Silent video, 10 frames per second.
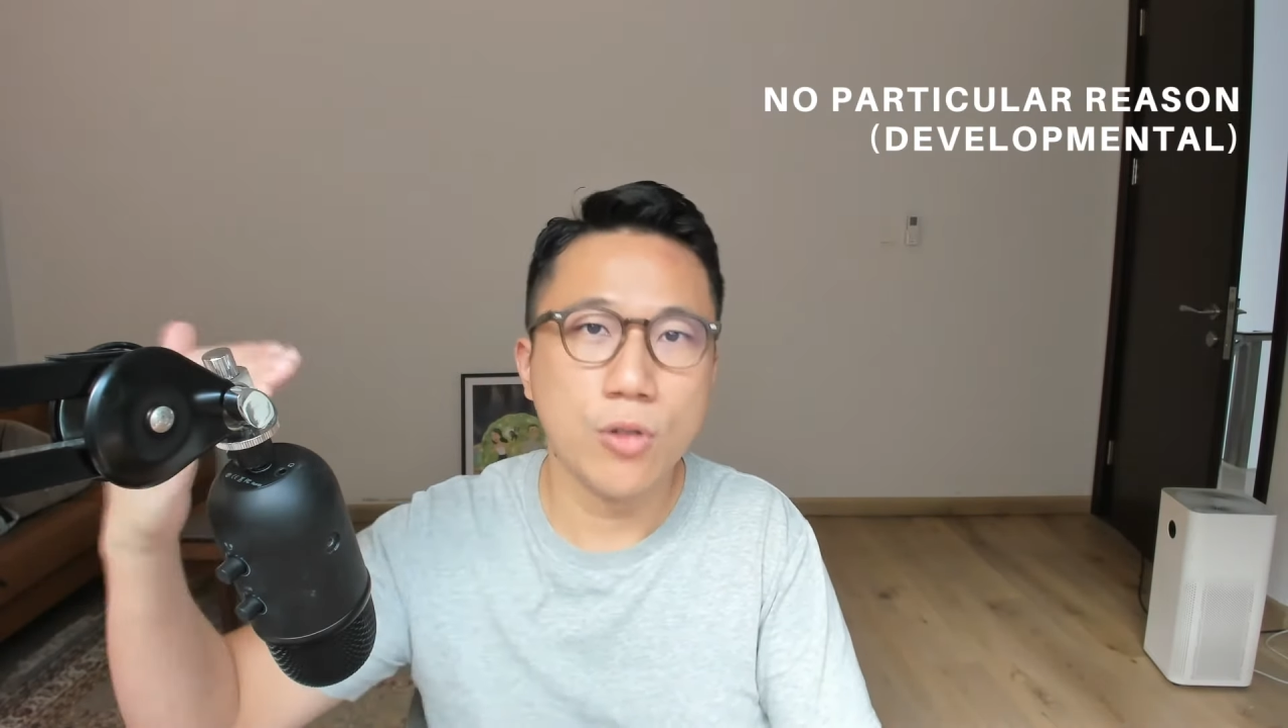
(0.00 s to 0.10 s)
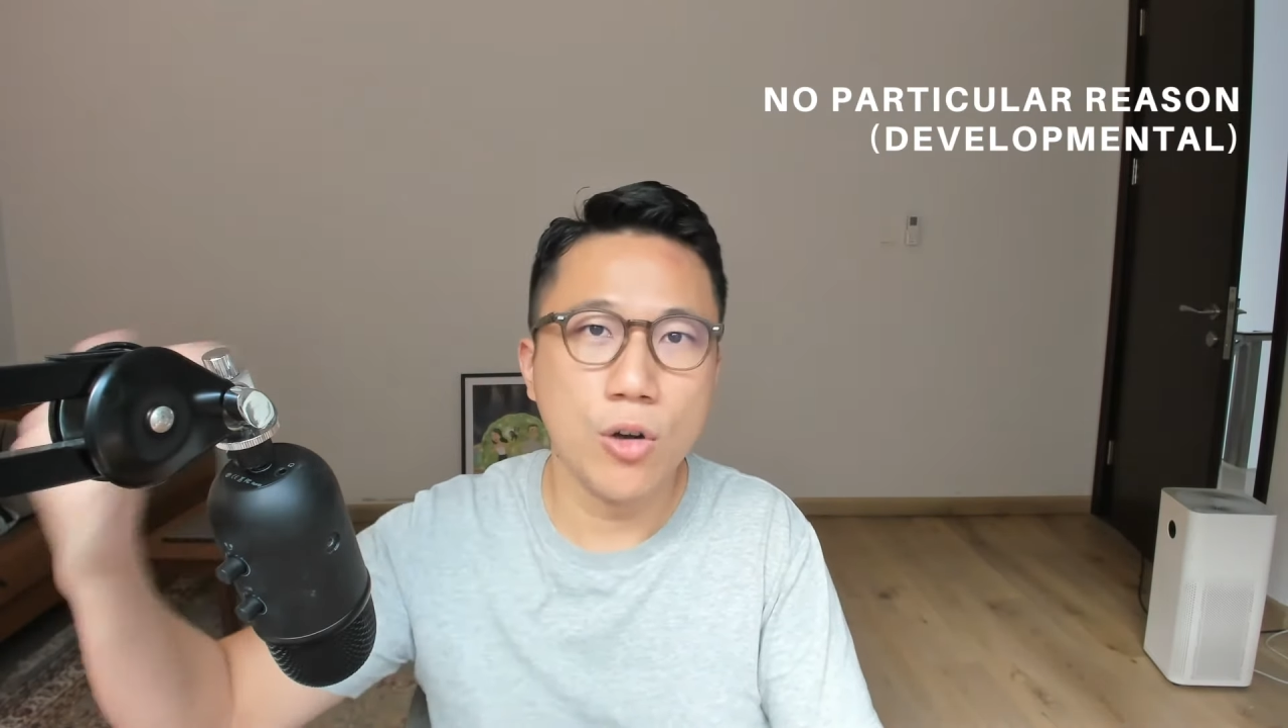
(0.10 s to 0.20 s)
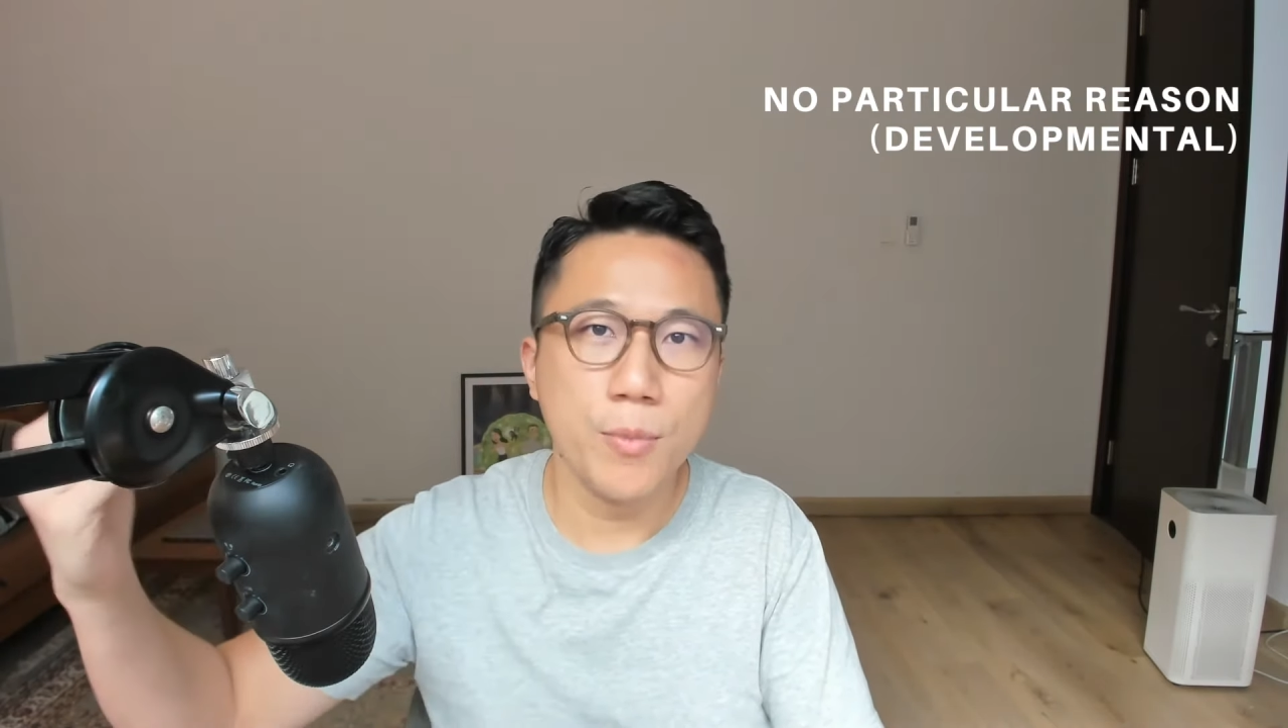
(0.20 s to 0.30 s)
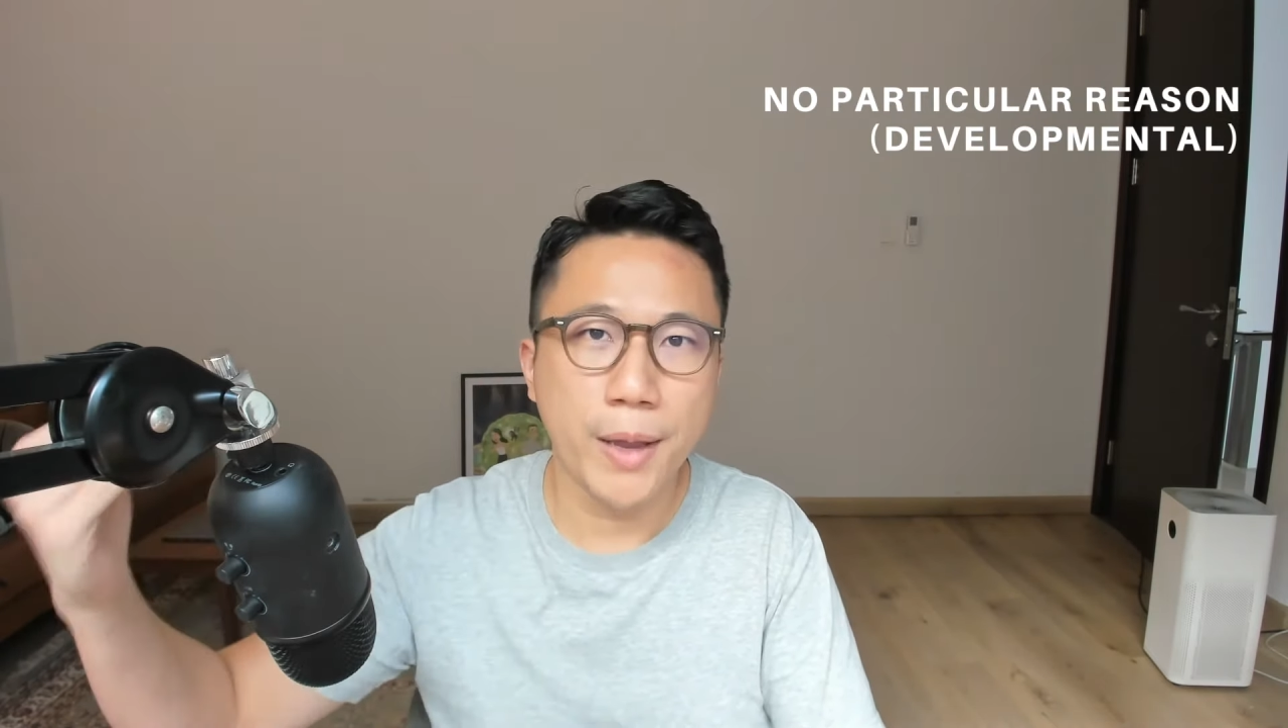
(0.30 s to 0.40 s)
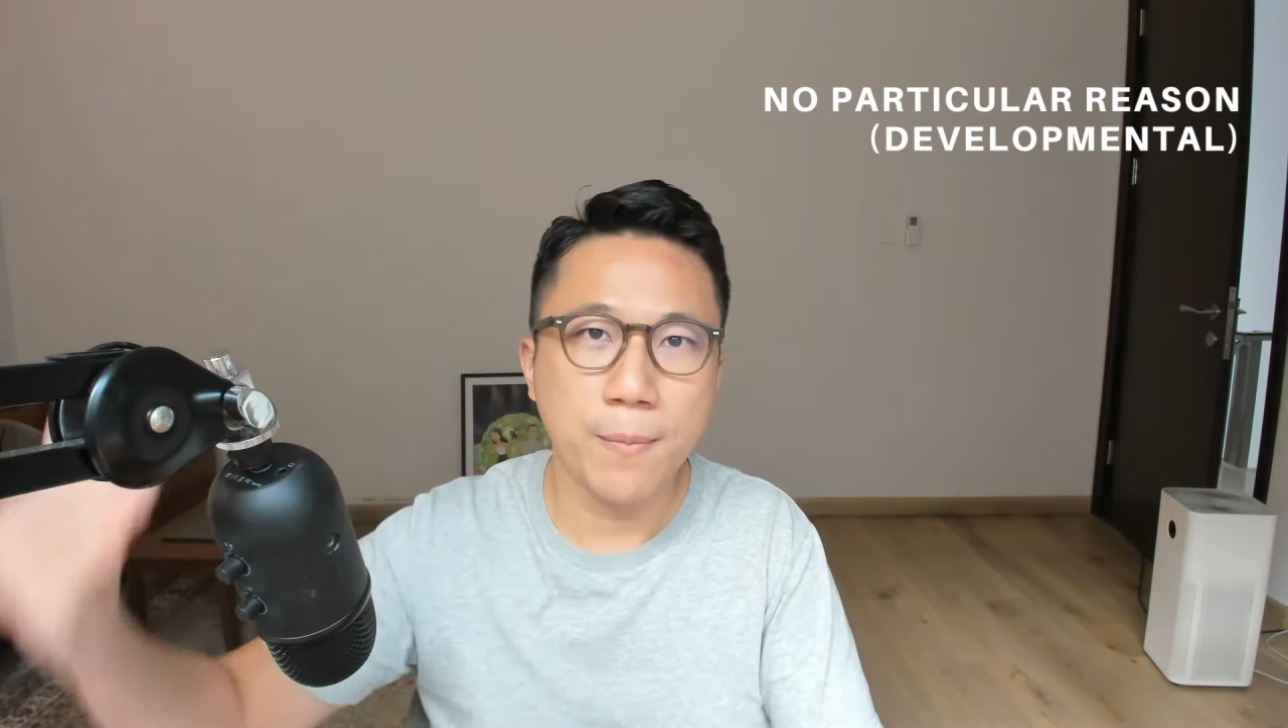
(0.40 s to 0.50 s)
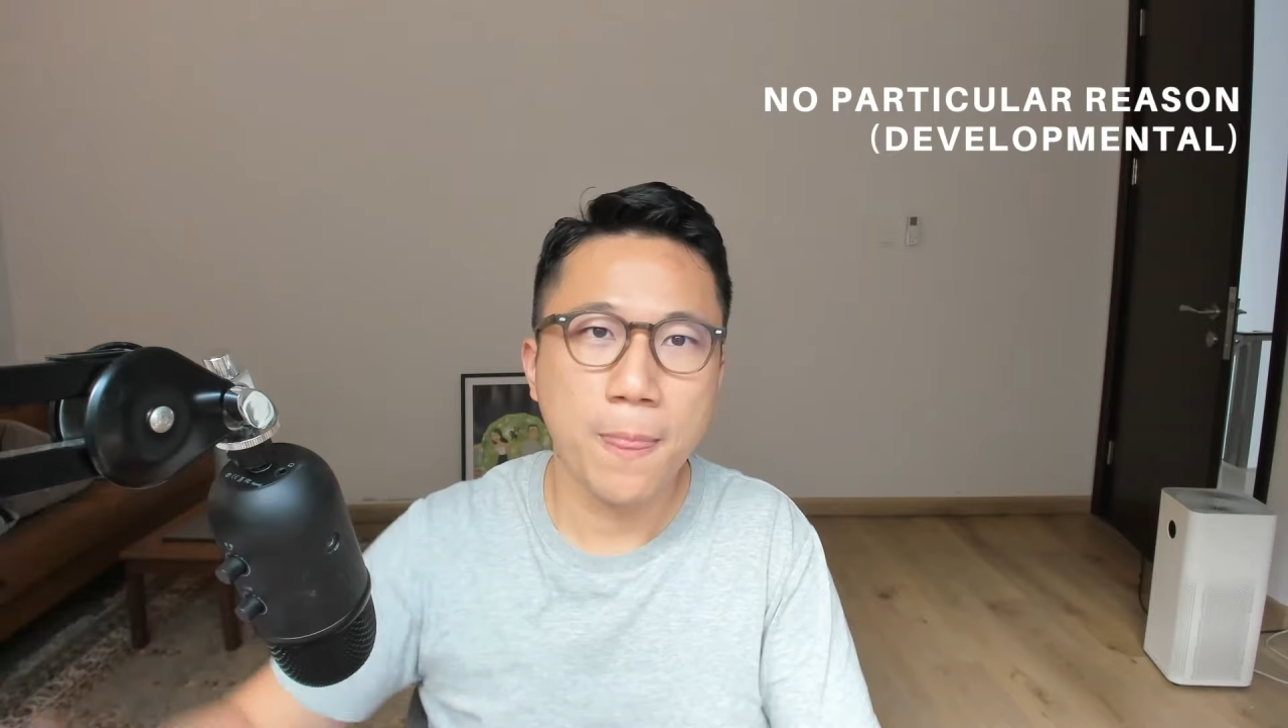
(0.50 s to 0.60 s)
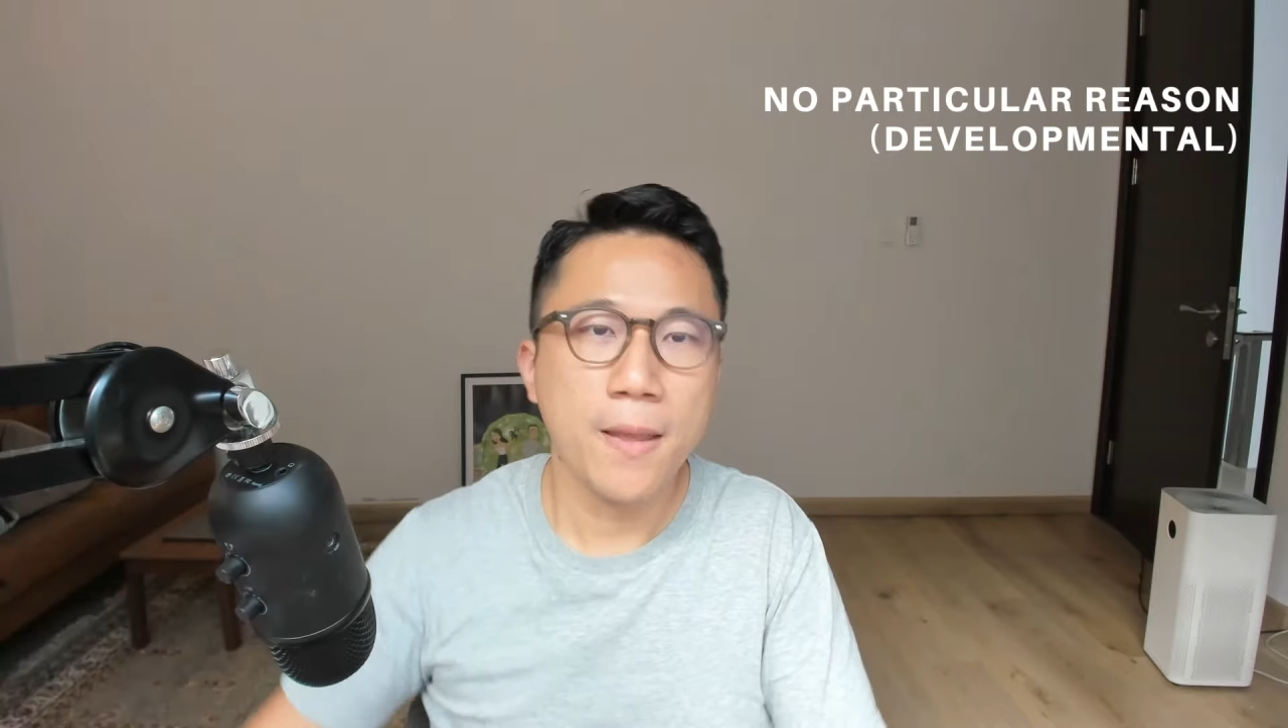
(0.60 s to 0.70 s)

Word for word: coping.